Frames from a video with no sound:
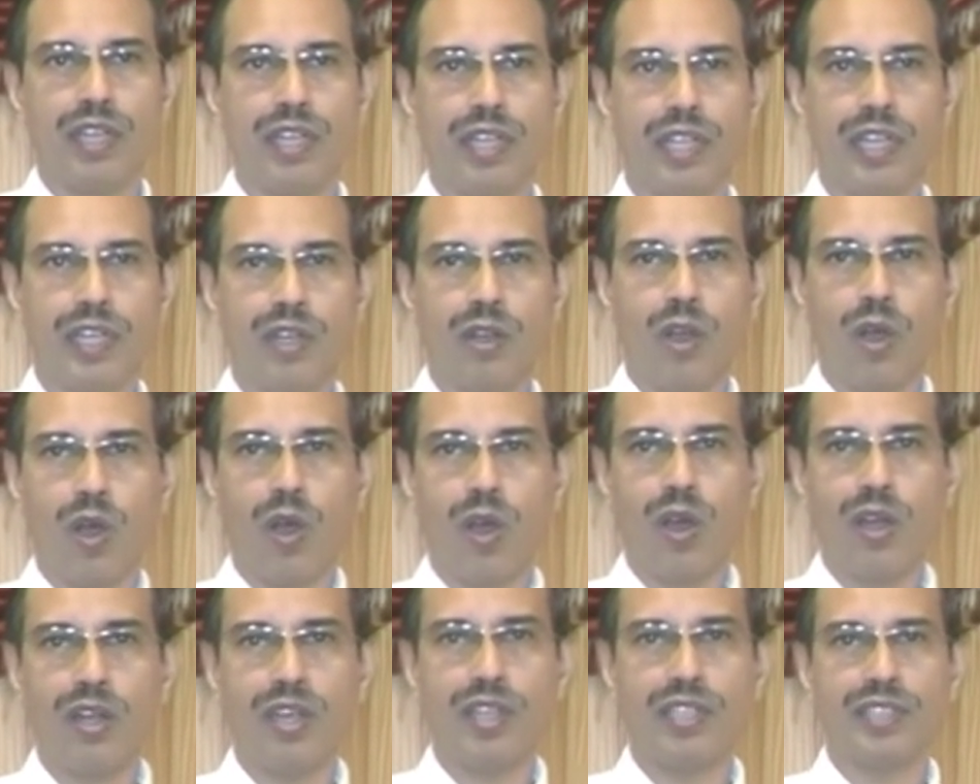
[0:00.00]
in
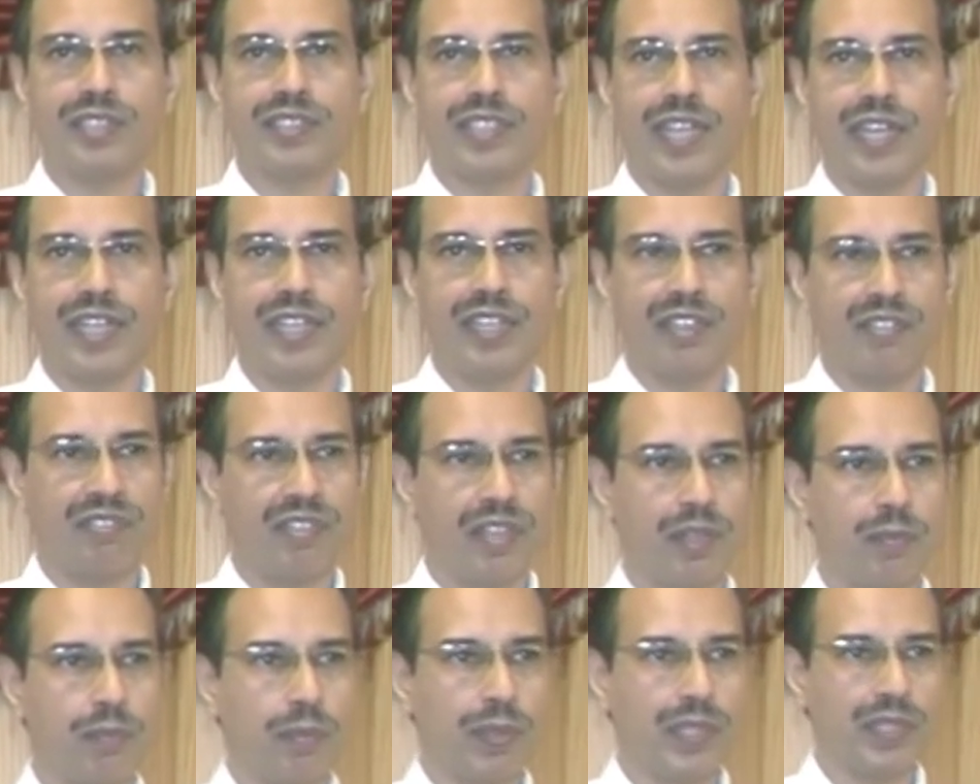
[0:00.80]
all
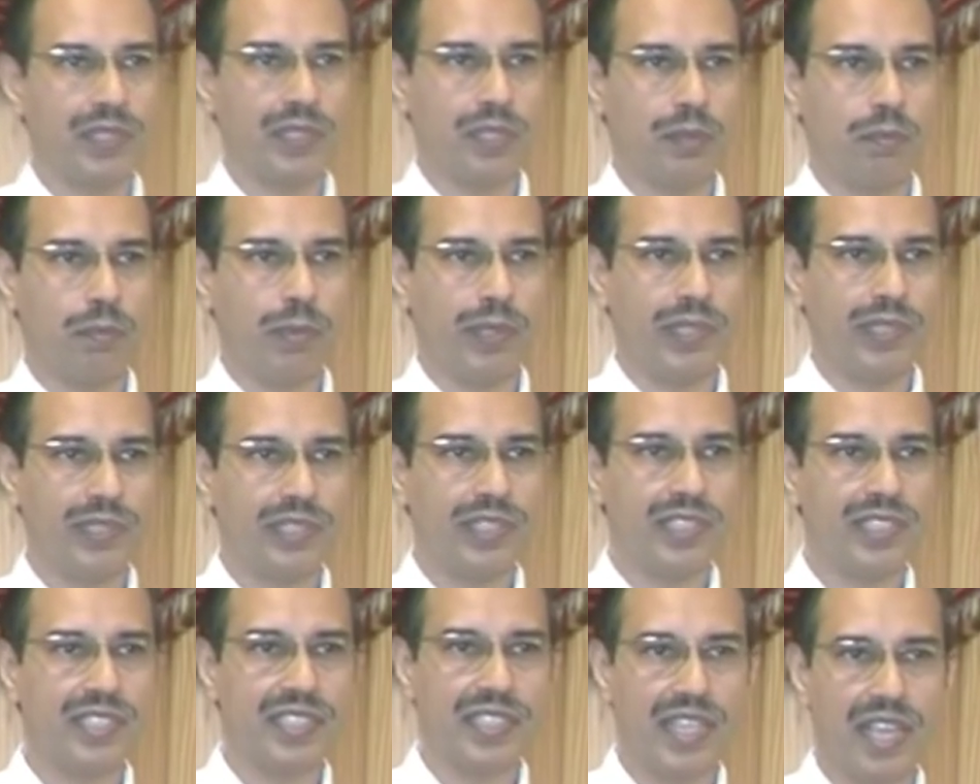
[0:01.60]
scientific principles
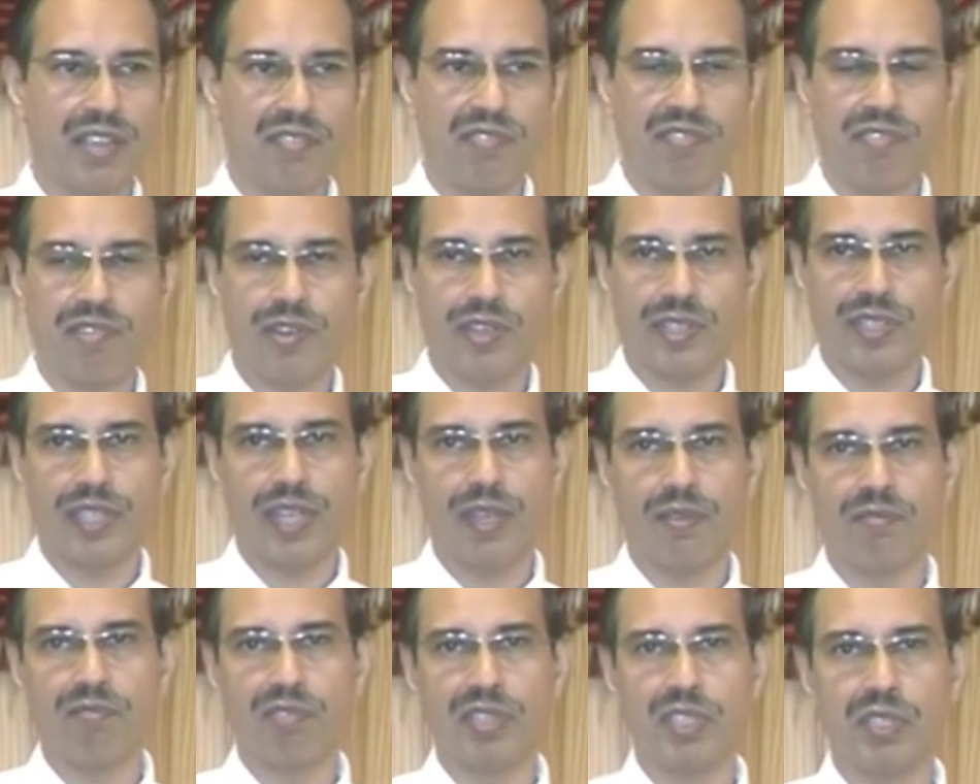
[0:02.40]
safe for
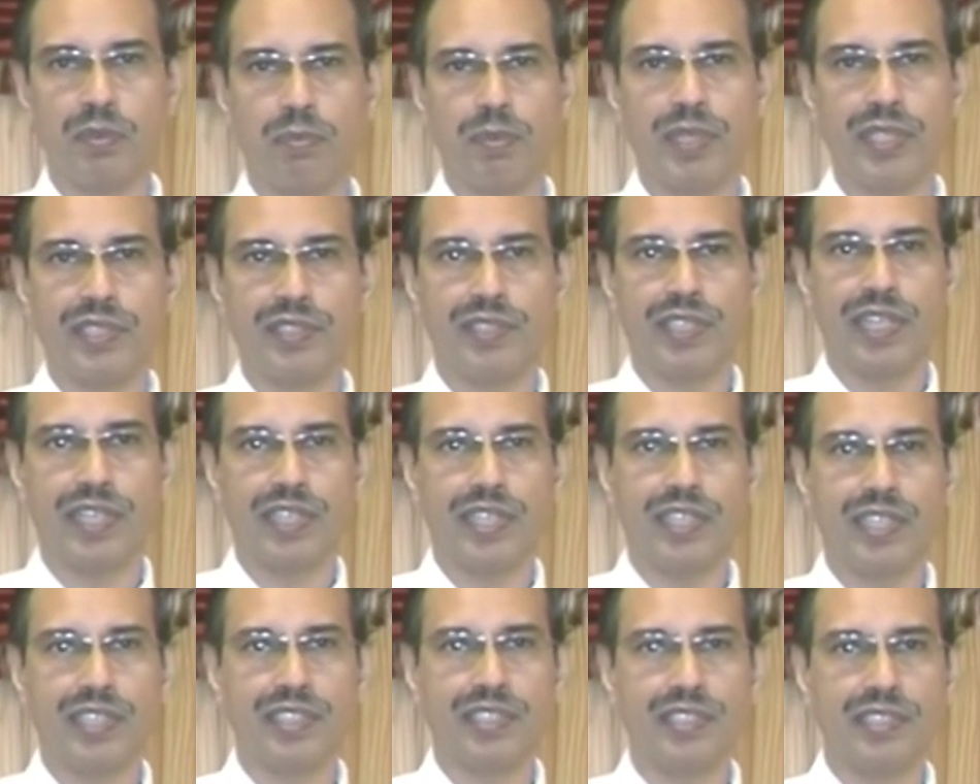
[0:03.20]
them, which means that
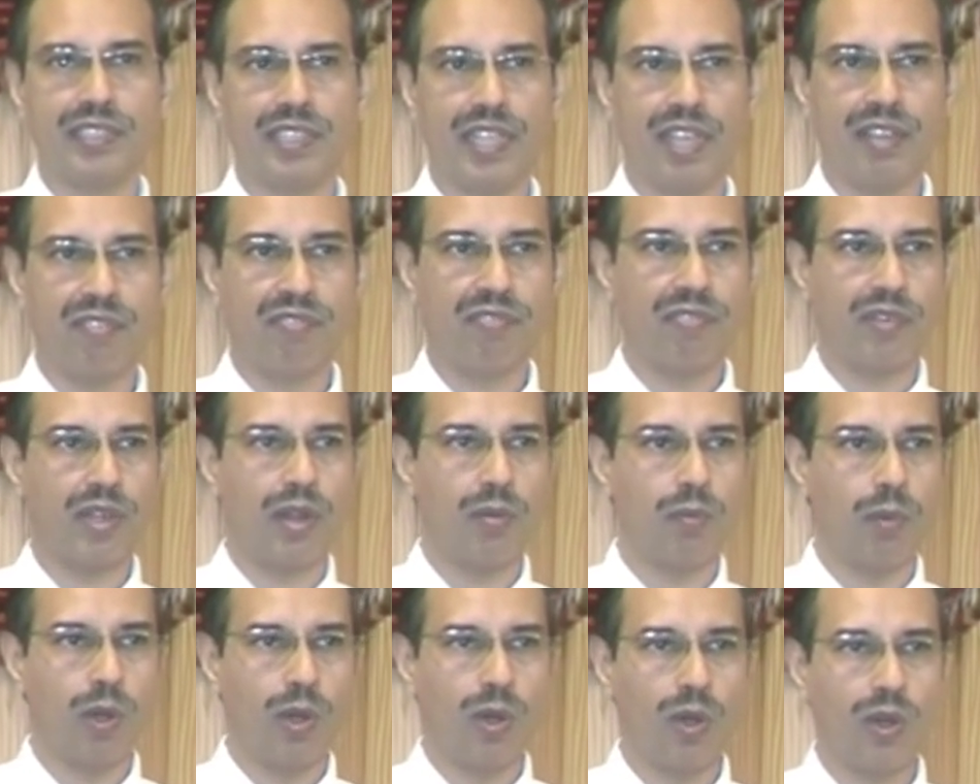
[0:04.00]
it is safe
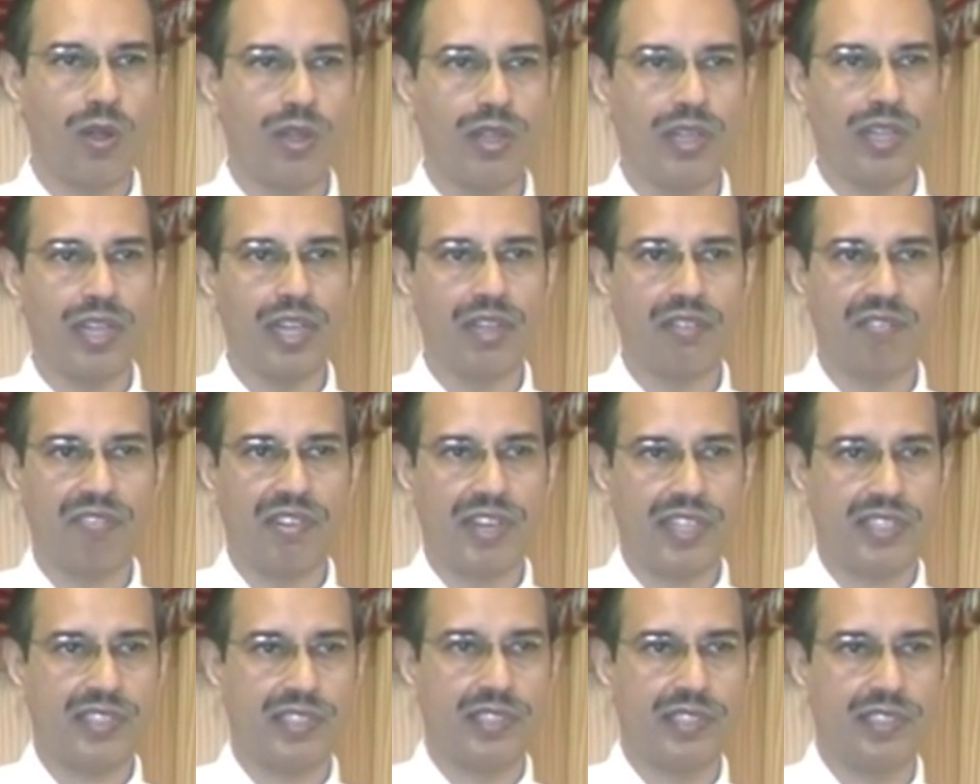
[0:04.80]
from all
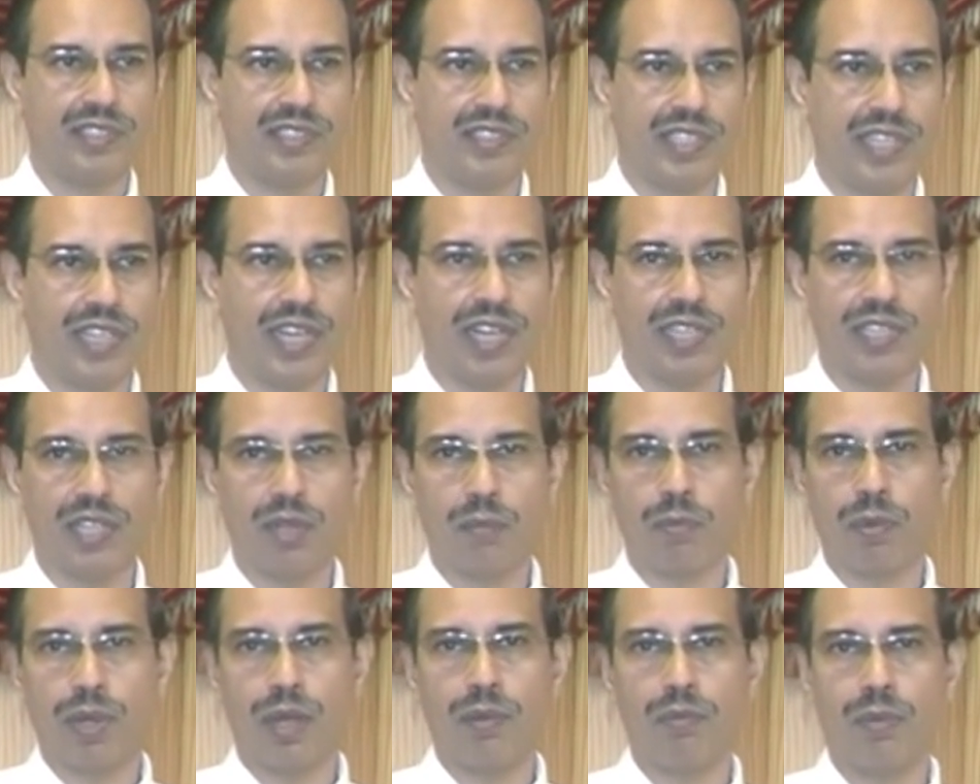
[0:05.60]
infections and other
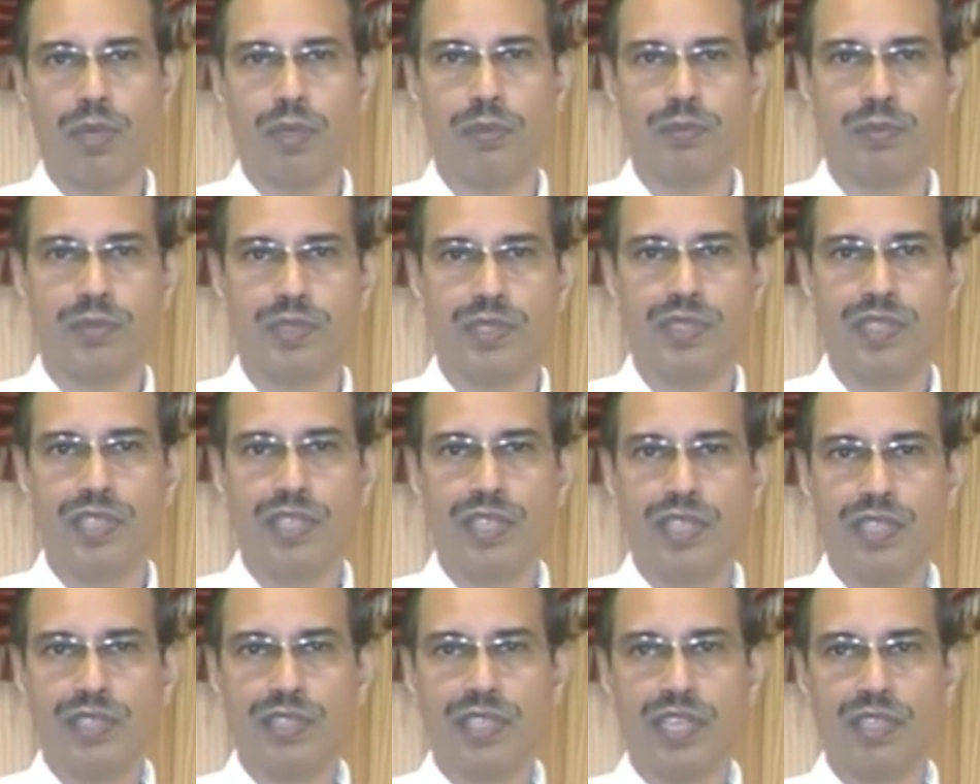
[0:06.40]
problems
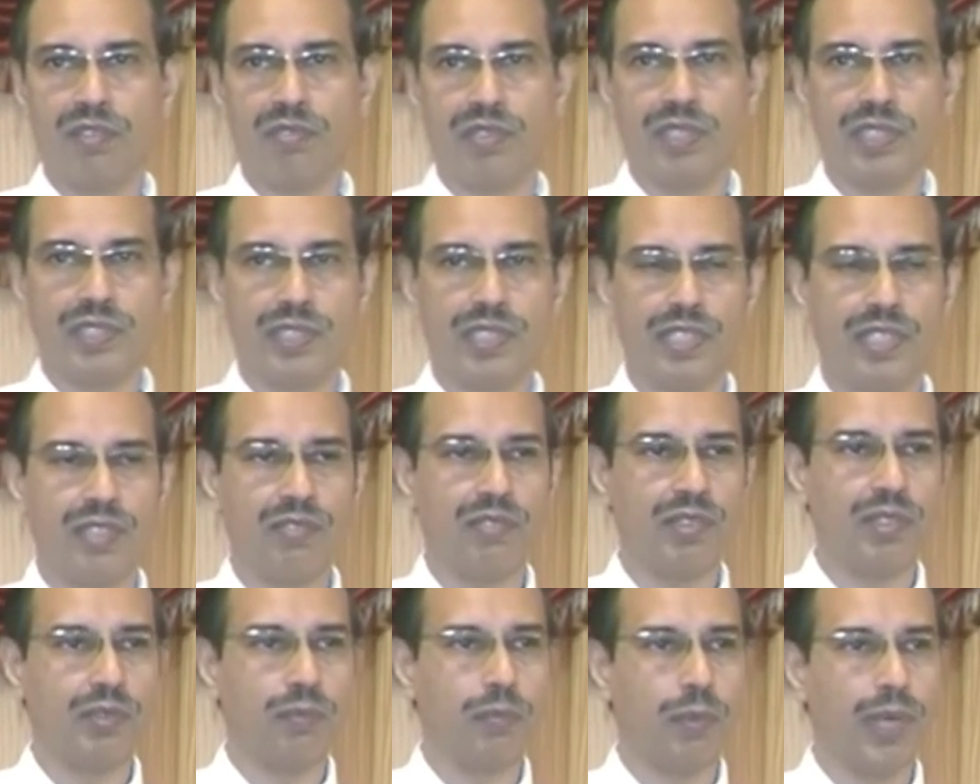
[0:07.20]
that we see
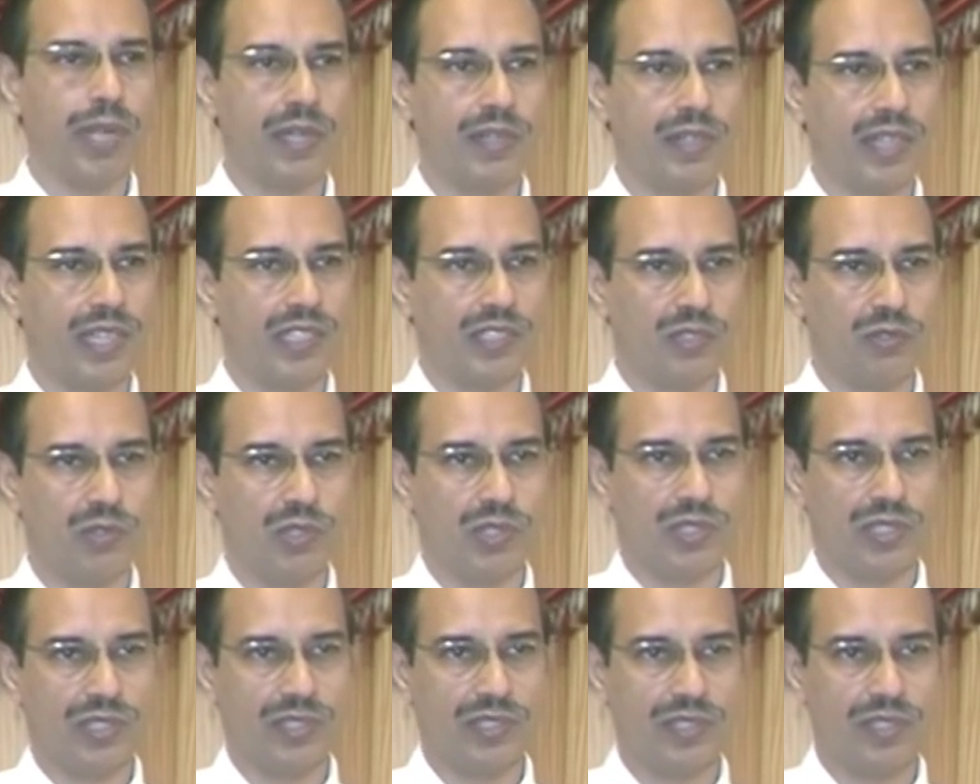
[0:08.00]
with blood
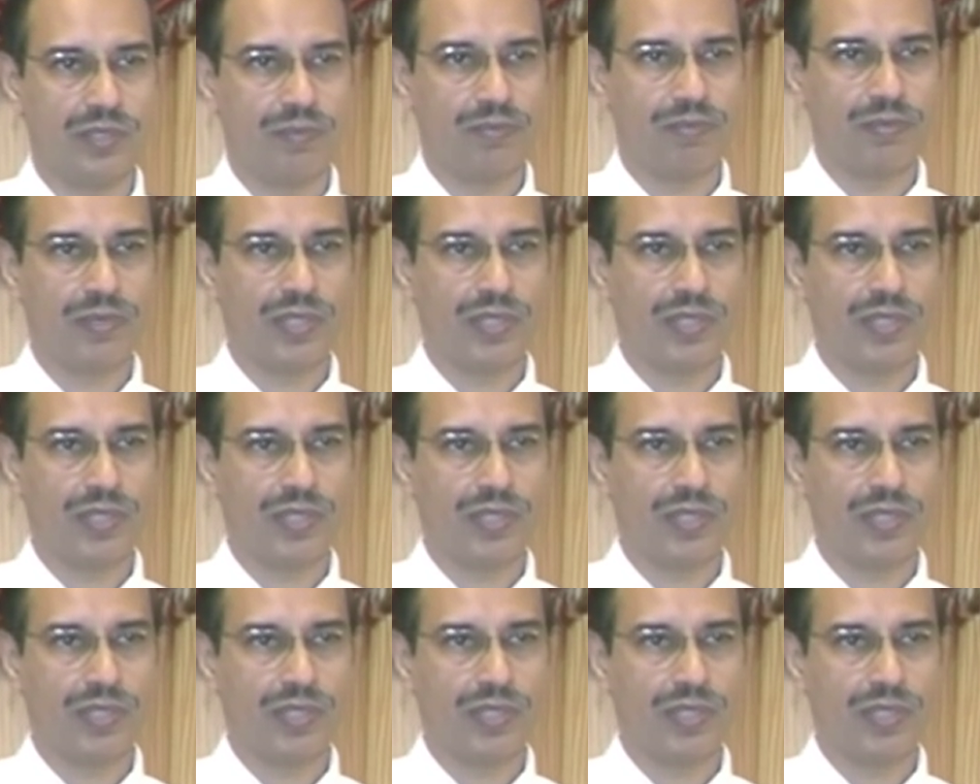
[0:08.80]
transfusions.